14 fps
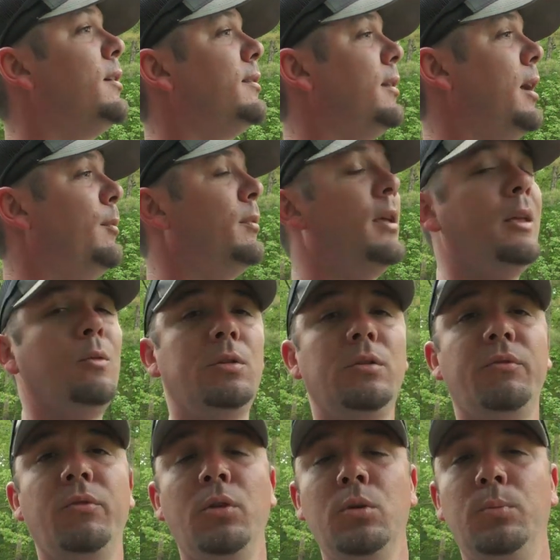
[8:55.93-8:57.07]
Same thing with
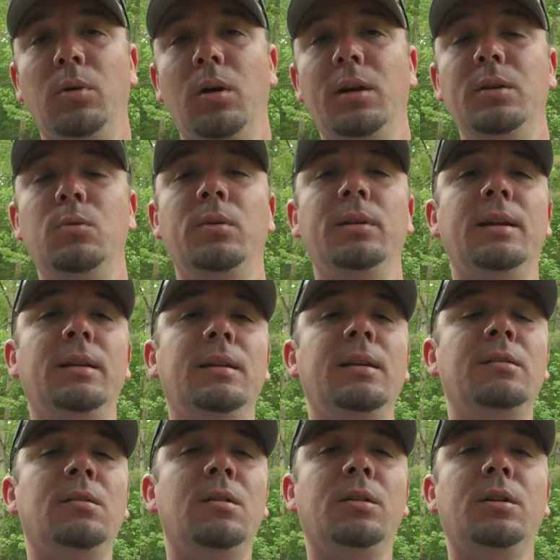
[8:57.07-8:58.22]
your food plot. You want to get
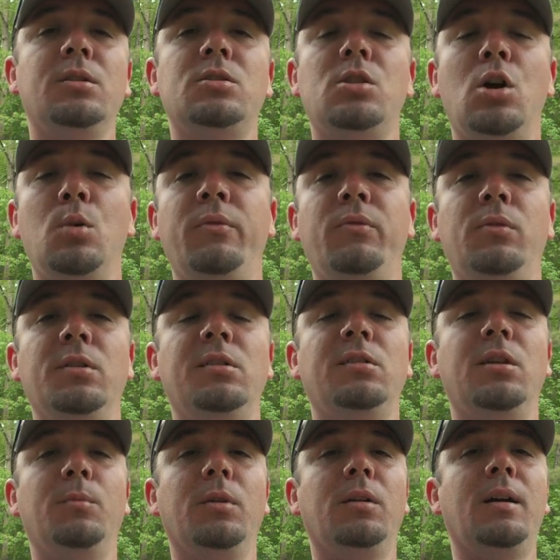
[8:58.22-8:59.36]
these under control before the
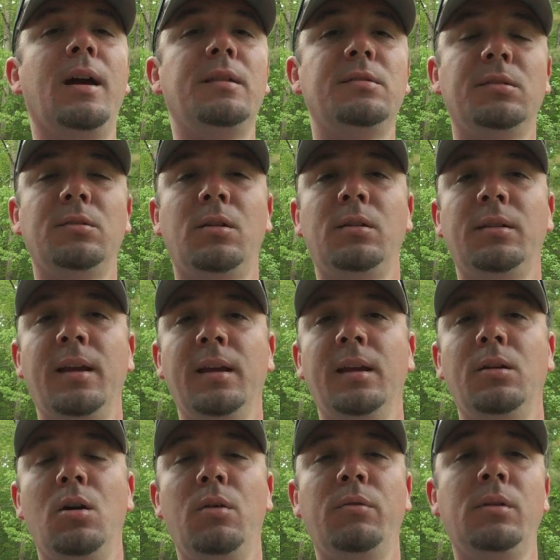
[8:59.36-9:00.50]
summer grasses start
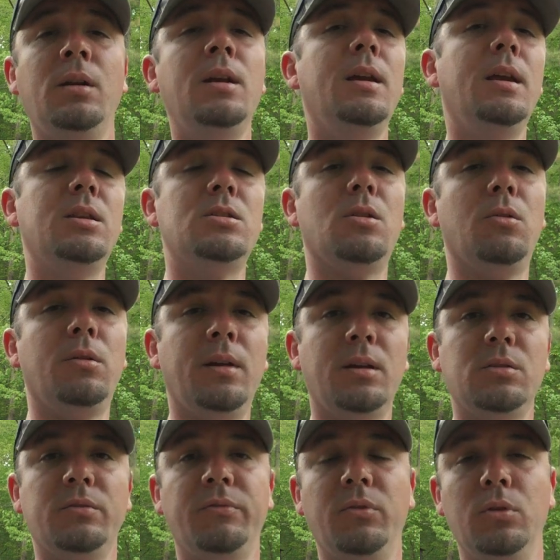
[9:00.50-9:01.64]
taking over and choking
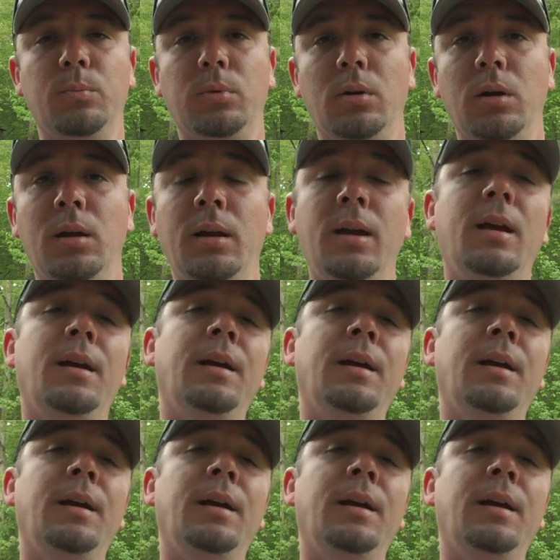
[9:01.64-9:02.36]
out your food plot.